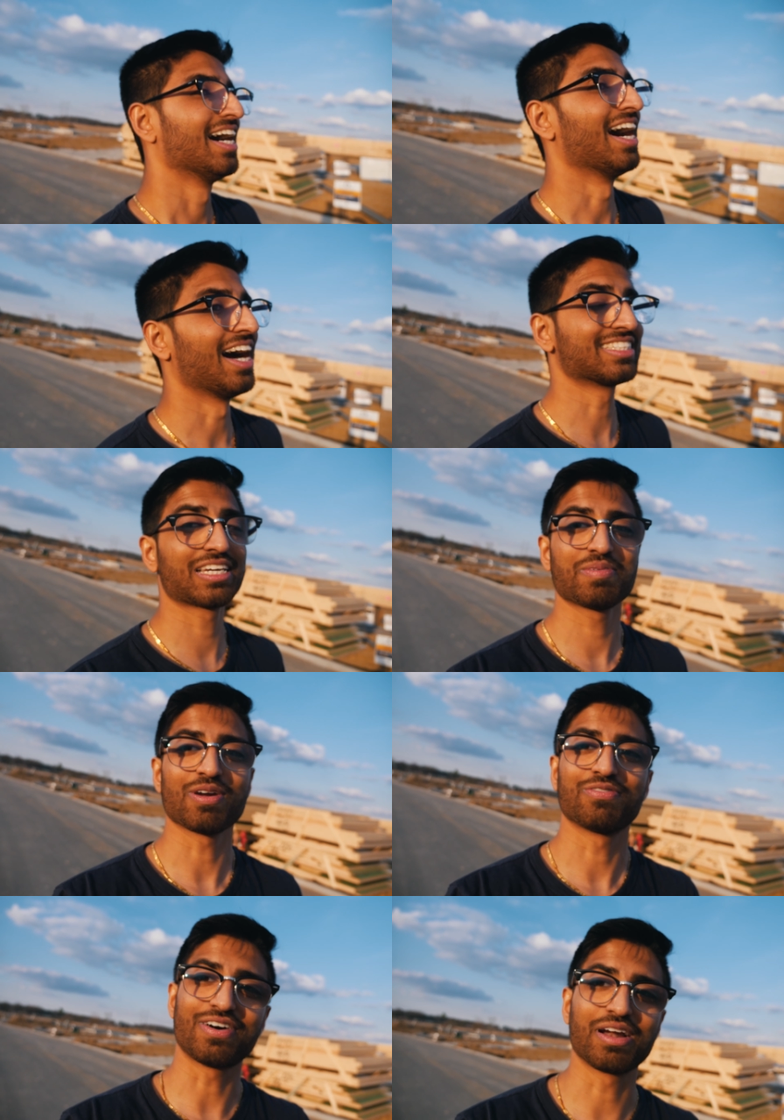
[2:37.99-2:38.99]
Uh, it's gonna
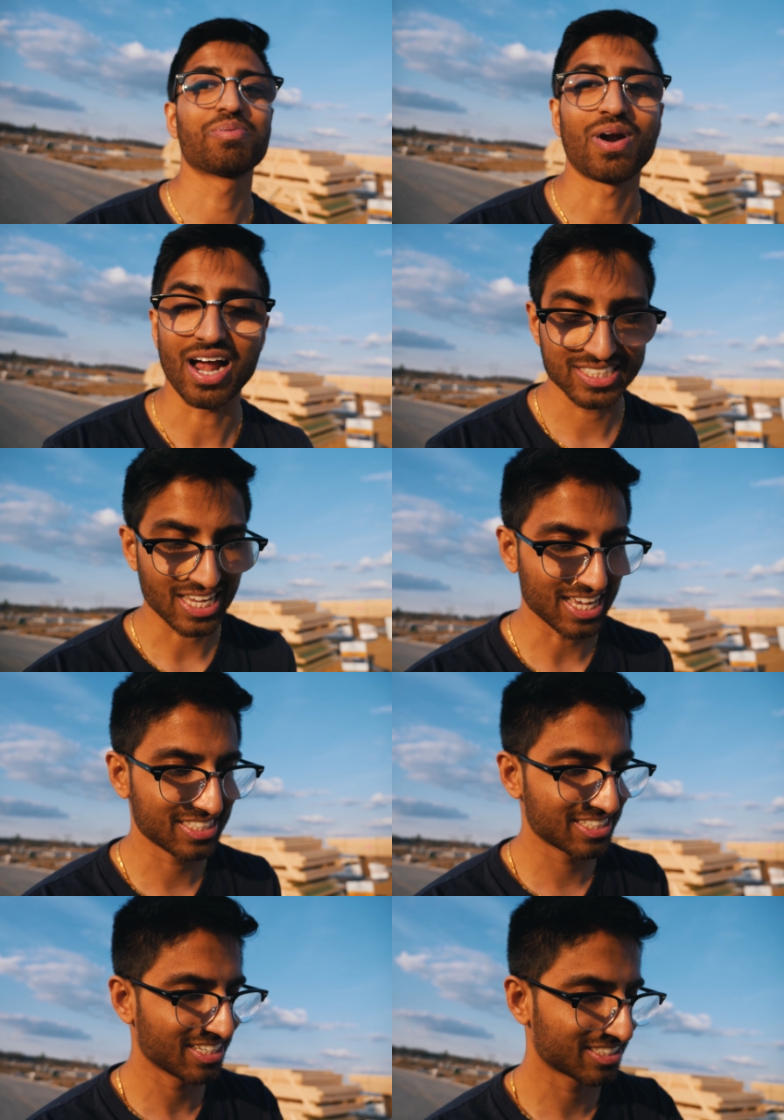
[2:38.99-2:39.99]
be a fun
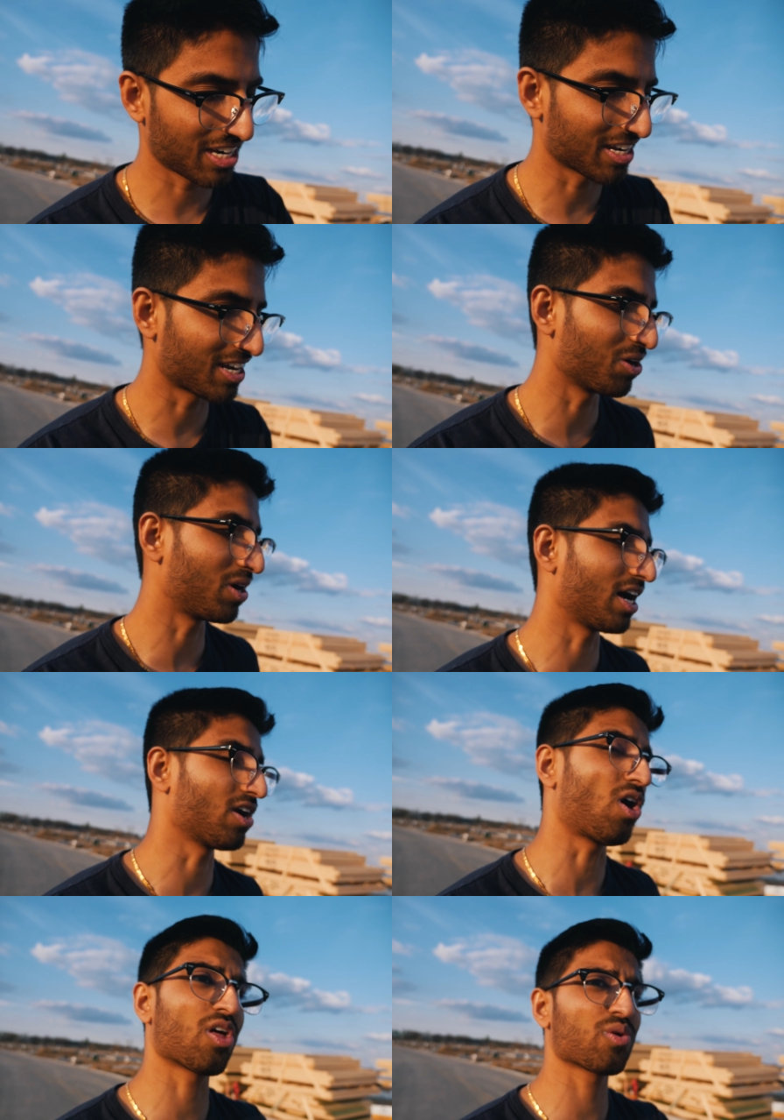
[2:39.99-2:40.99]
process. It's gonna go
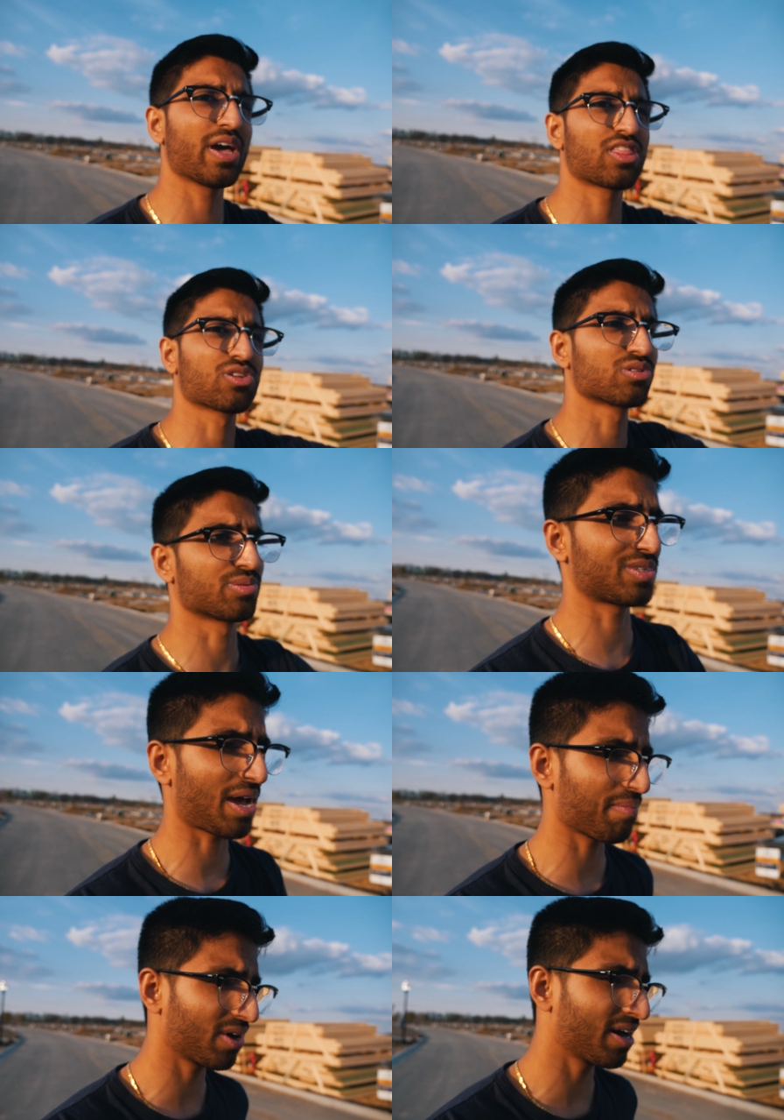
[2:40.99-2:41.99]
on all the way through
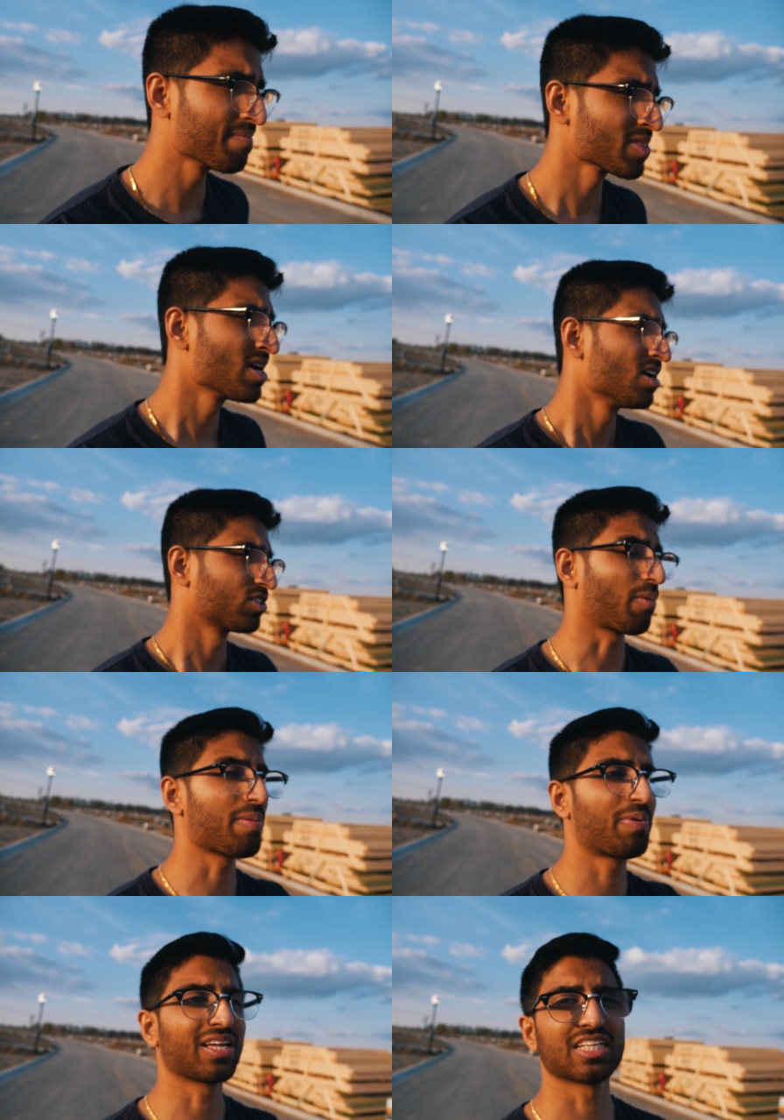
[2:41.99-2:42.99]
September. So I'll
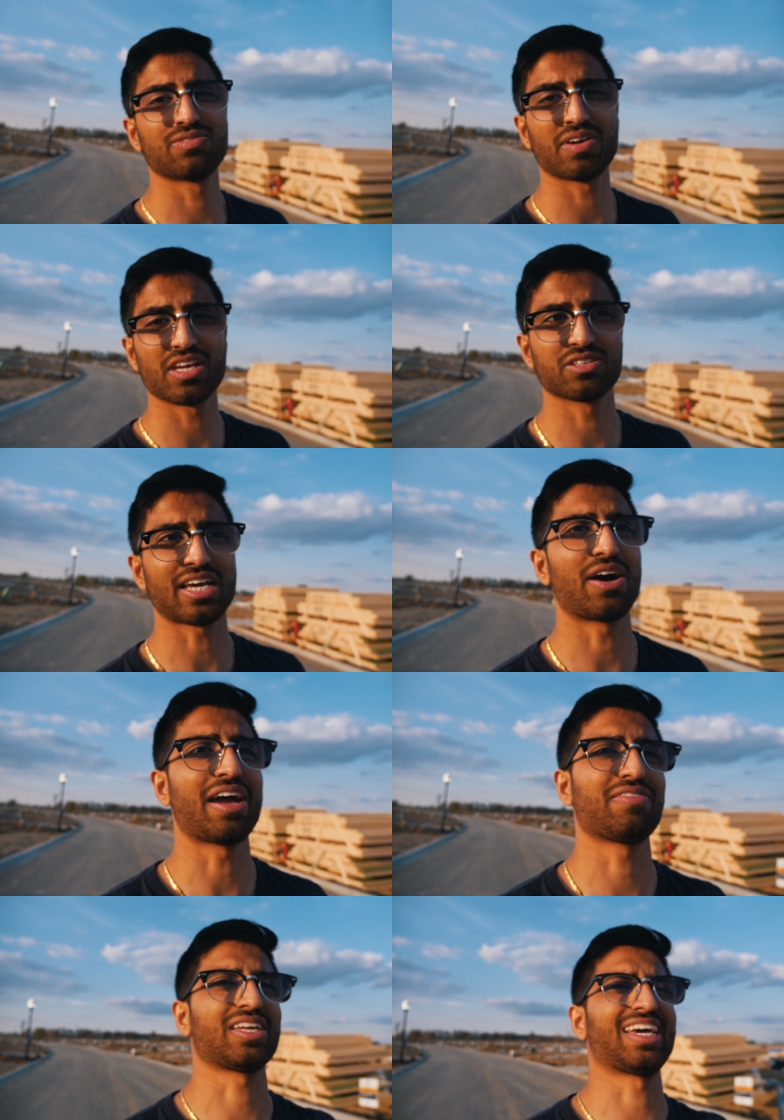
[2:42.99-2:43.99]
be putting these videos out
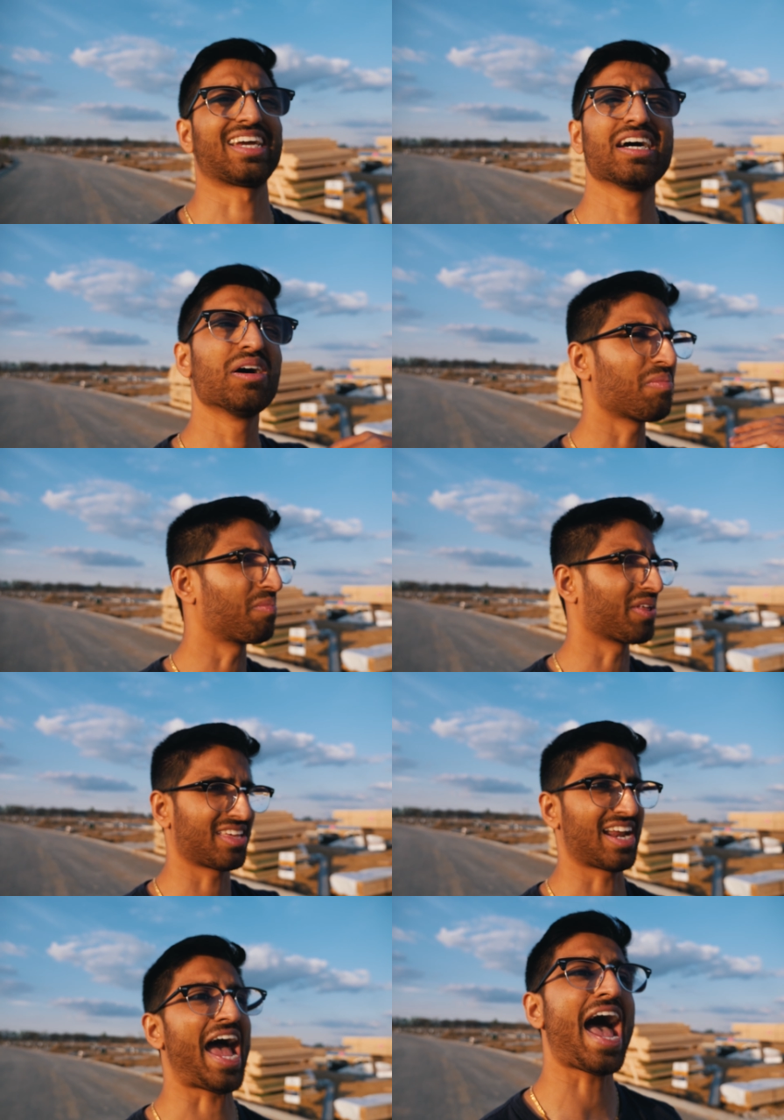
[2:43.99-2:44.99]
every like
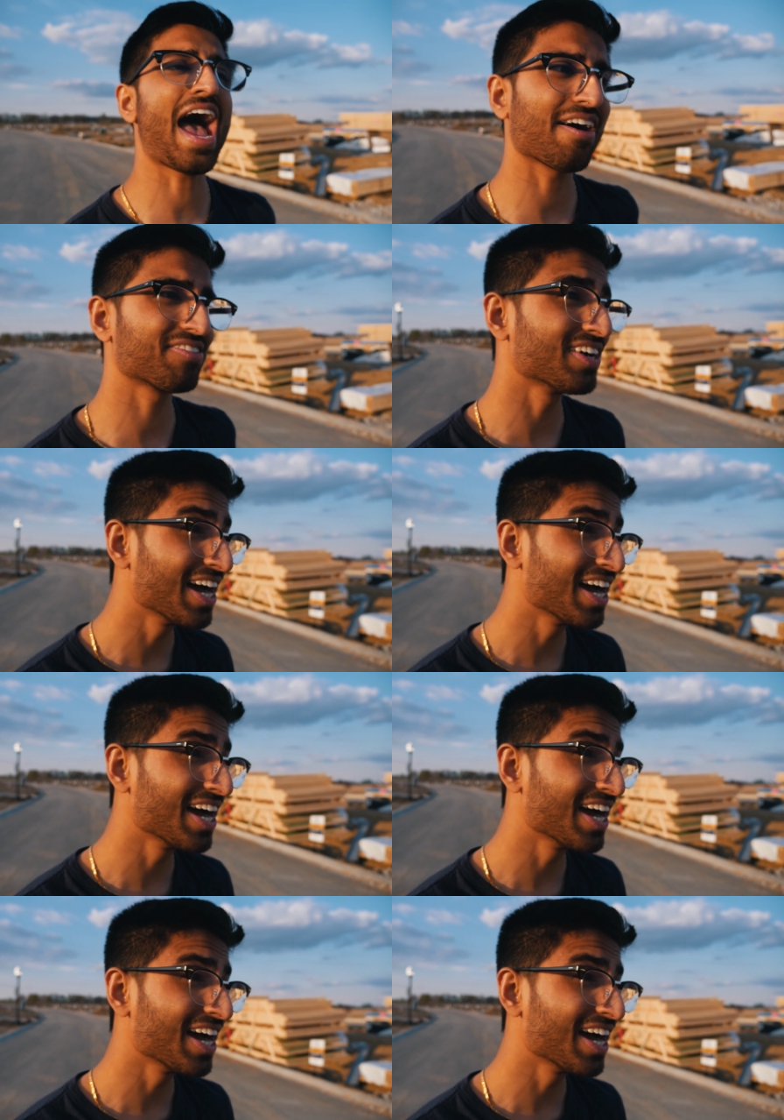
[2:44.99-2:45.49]
month and a half.